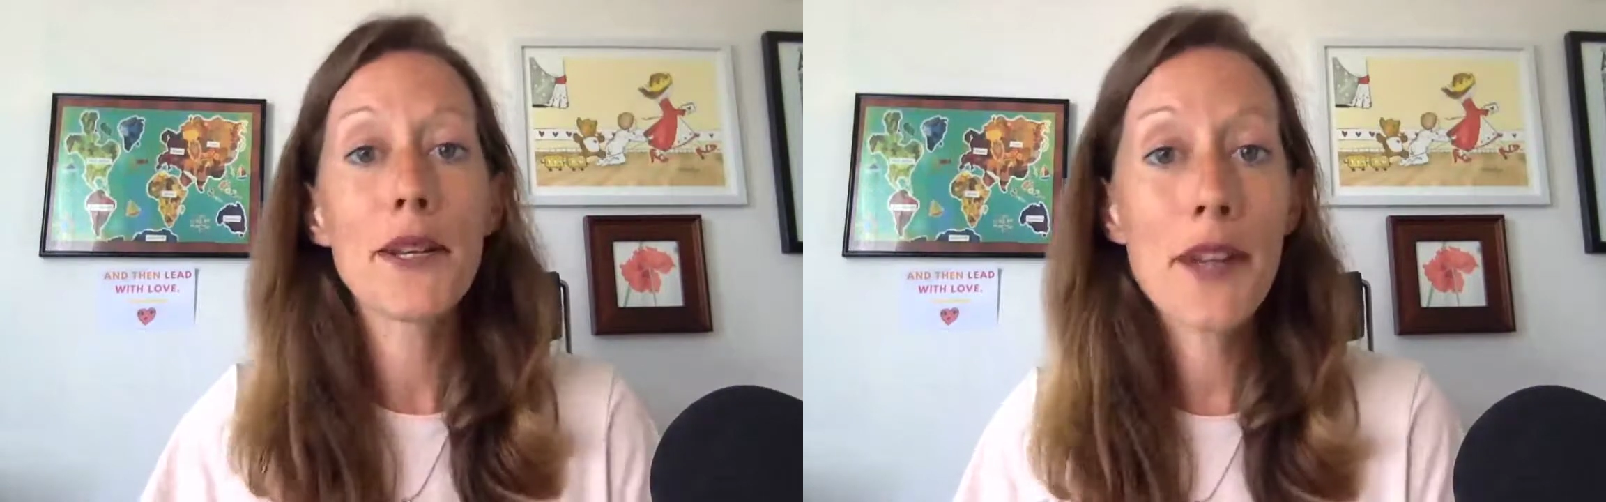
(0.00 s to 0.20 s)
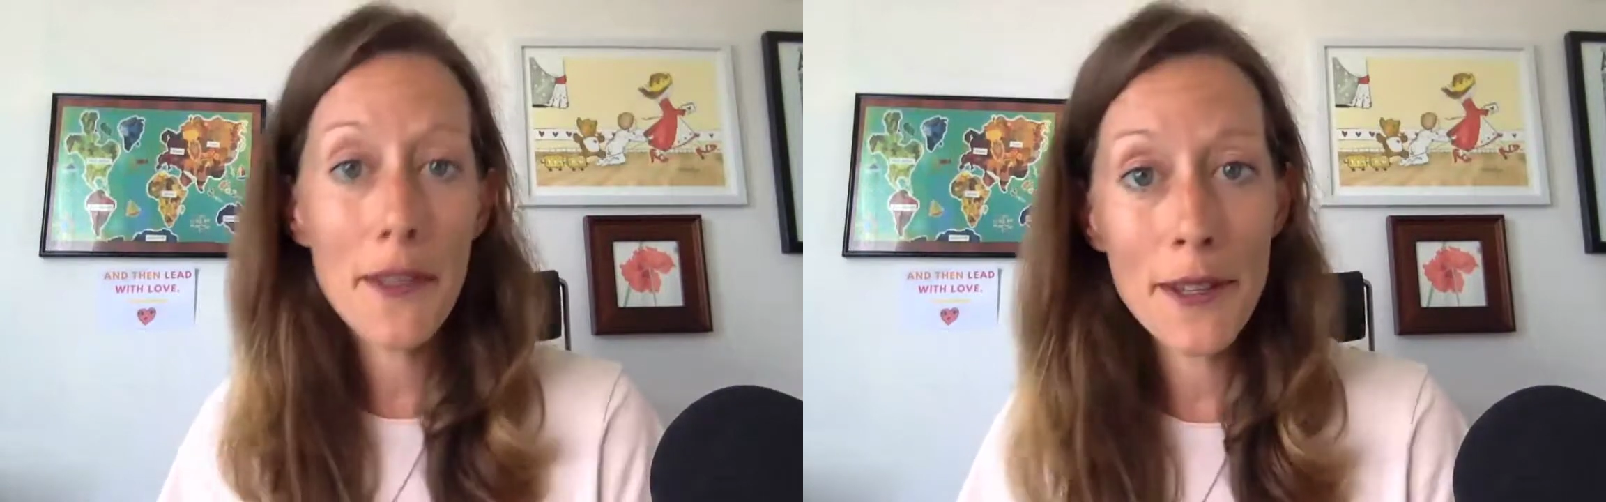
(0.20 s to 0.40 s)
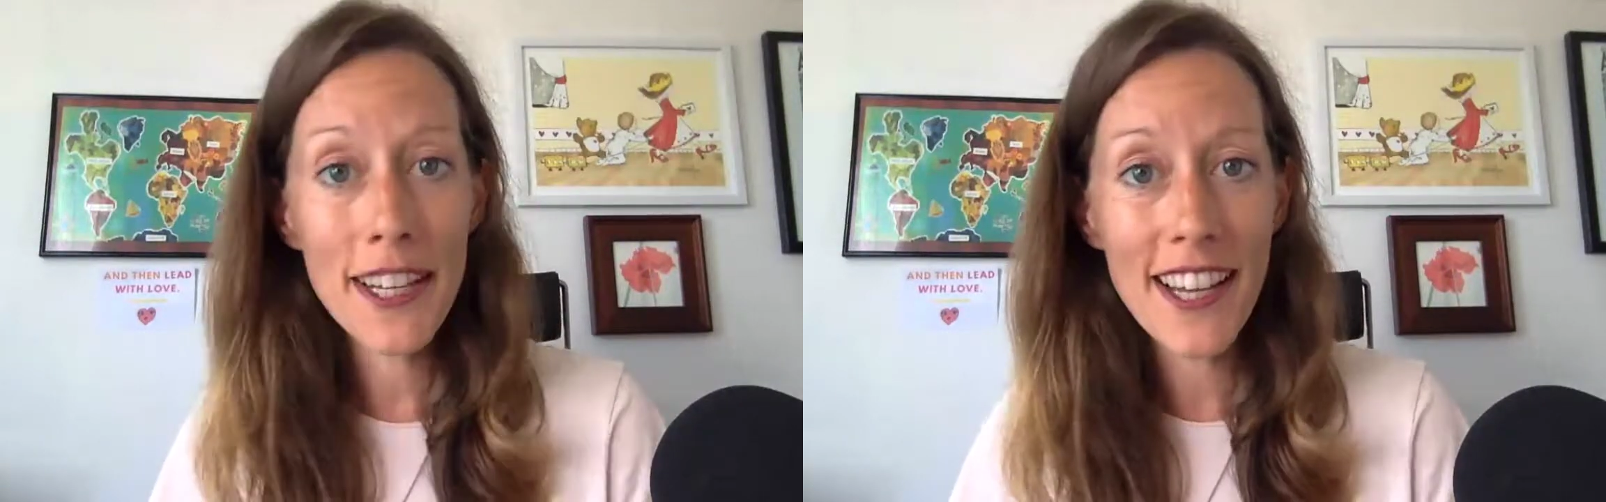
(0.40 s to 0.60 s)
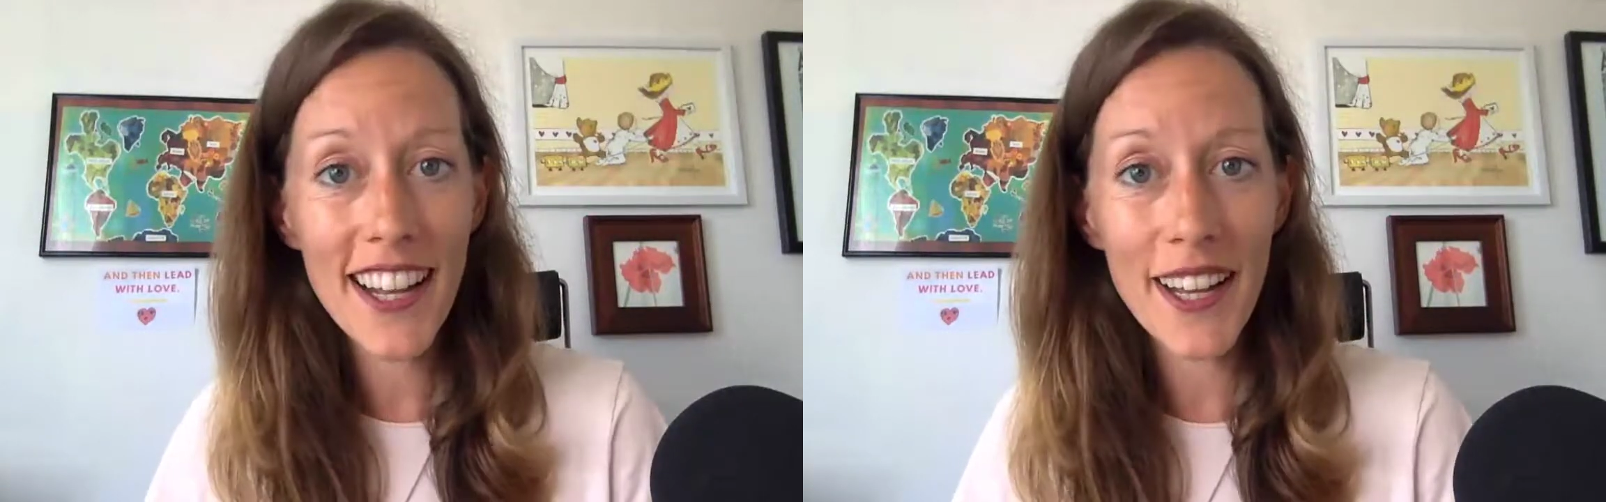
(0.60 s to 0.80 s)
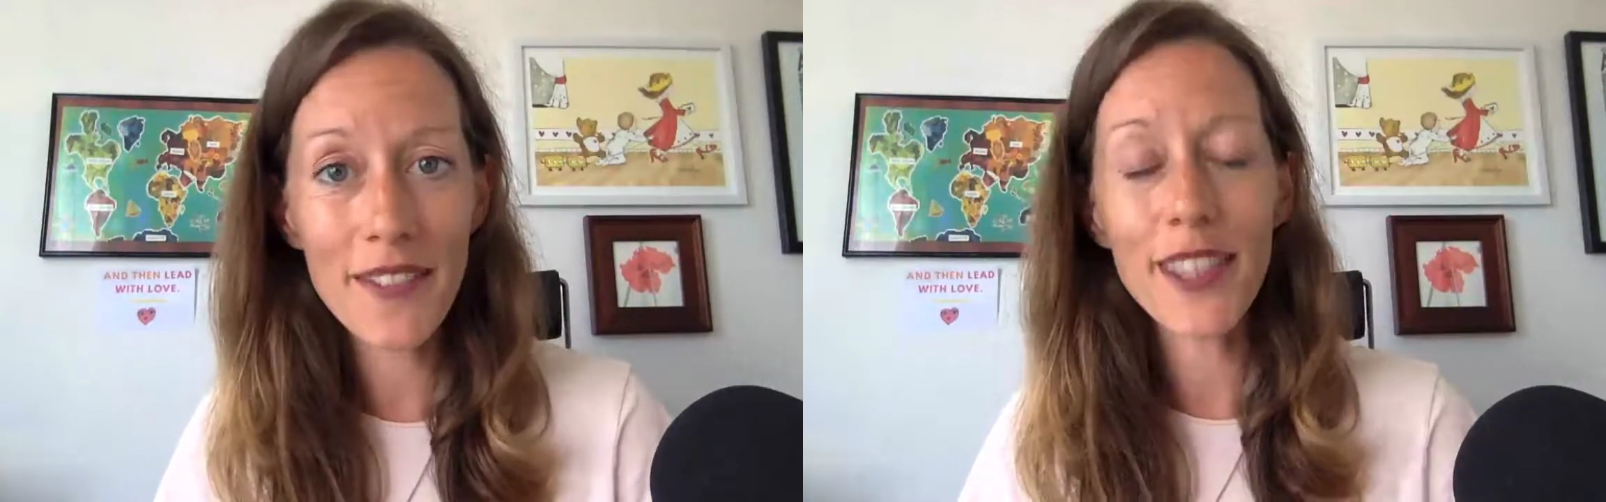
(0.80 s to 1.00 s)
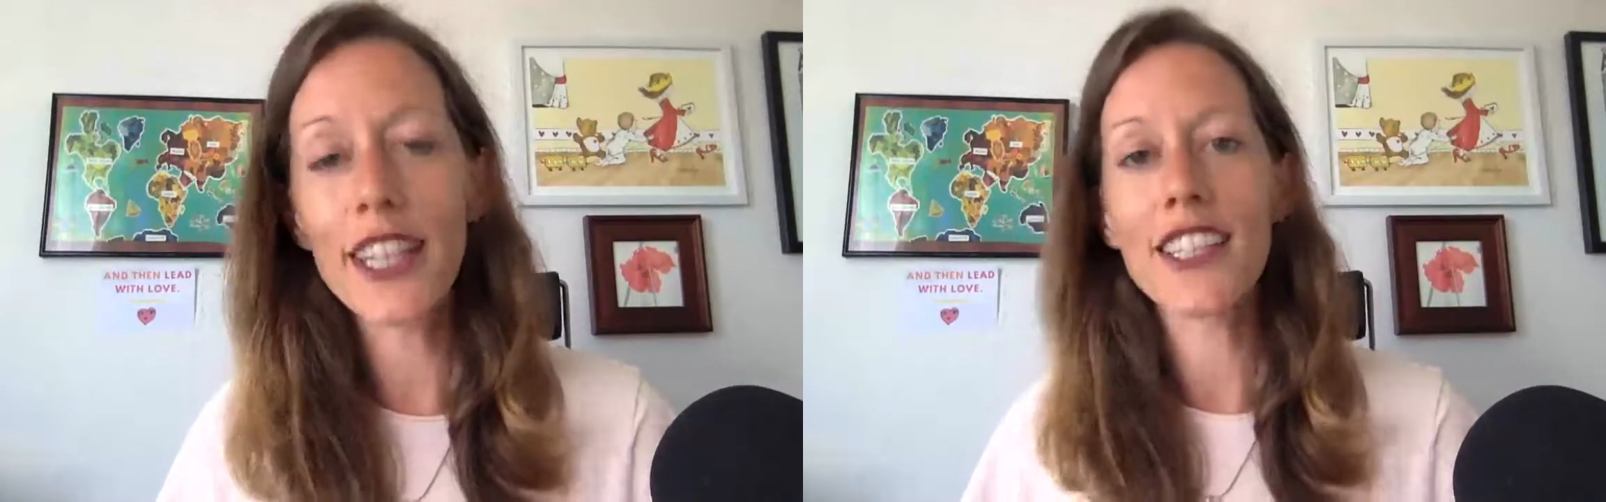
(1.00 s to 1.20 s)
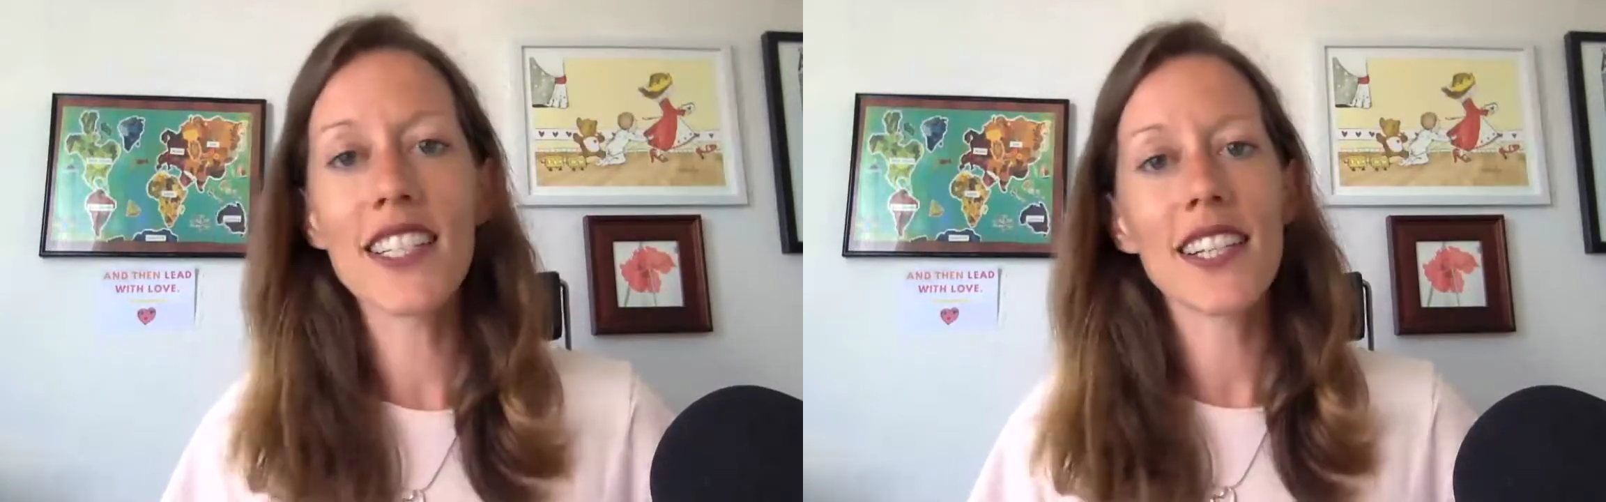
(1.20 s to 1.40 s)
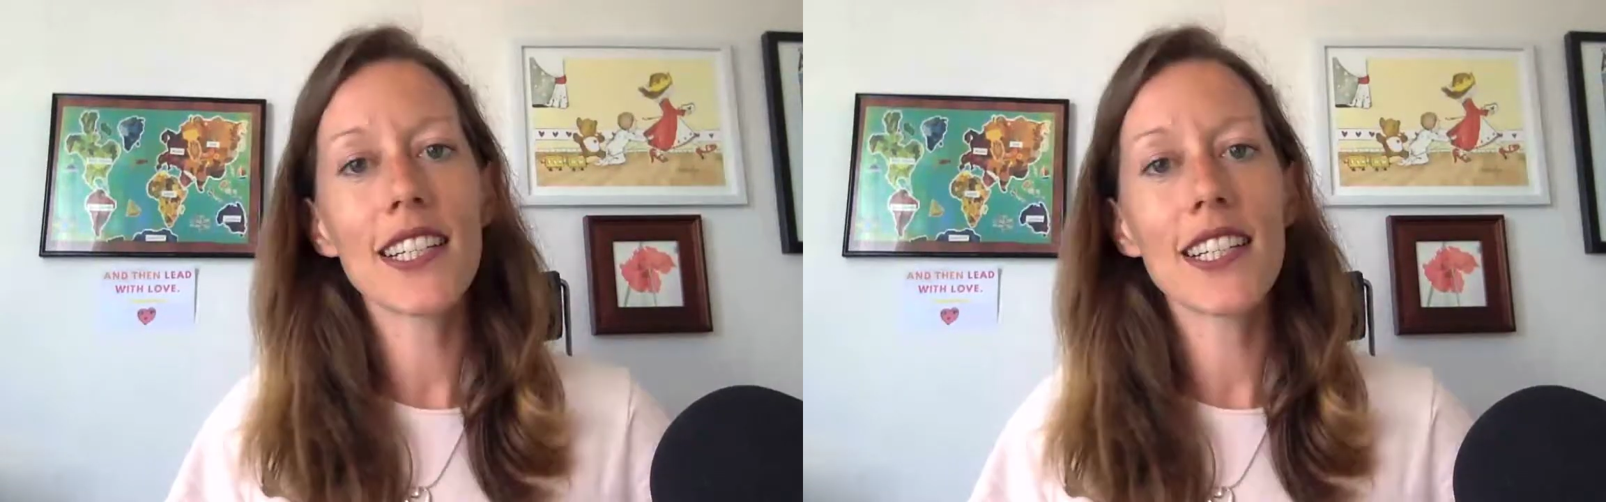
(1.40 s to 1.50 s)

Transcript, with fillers: another thing I have learned,